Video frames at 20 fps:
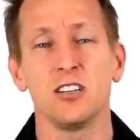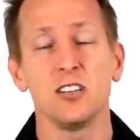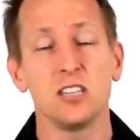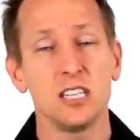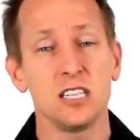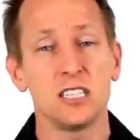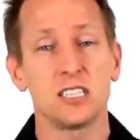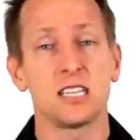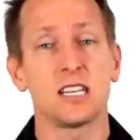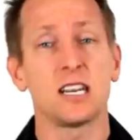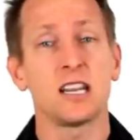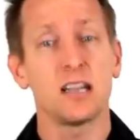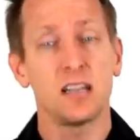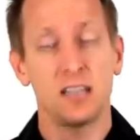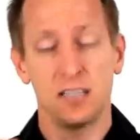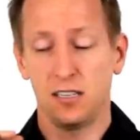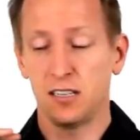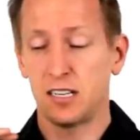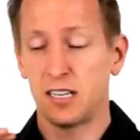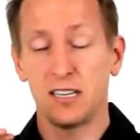You need
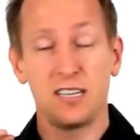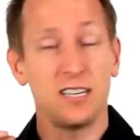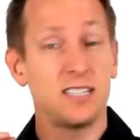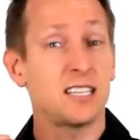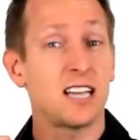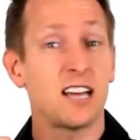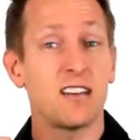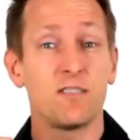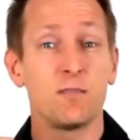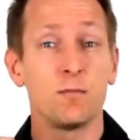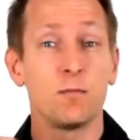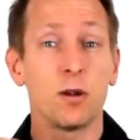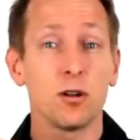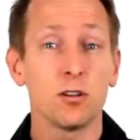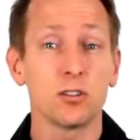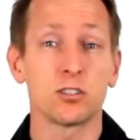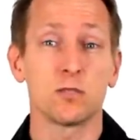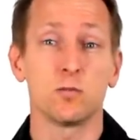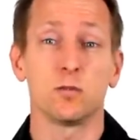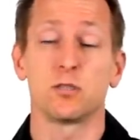to have
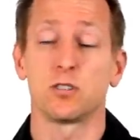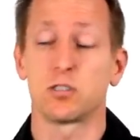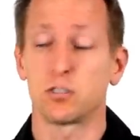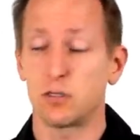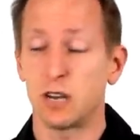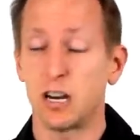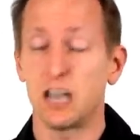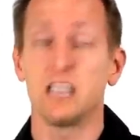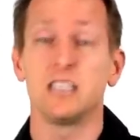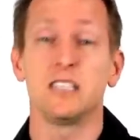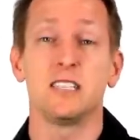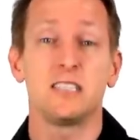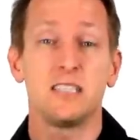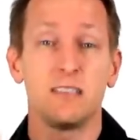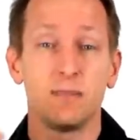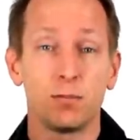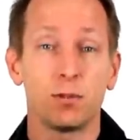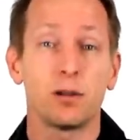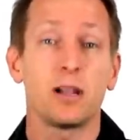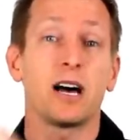multiple strategies
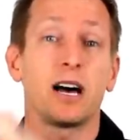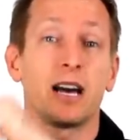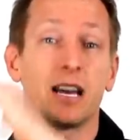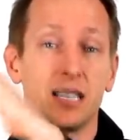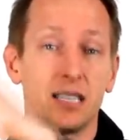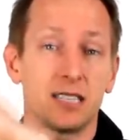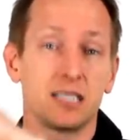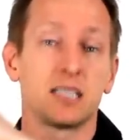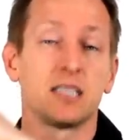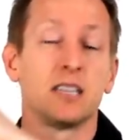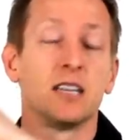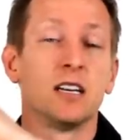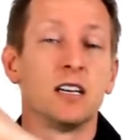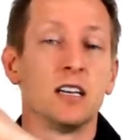in place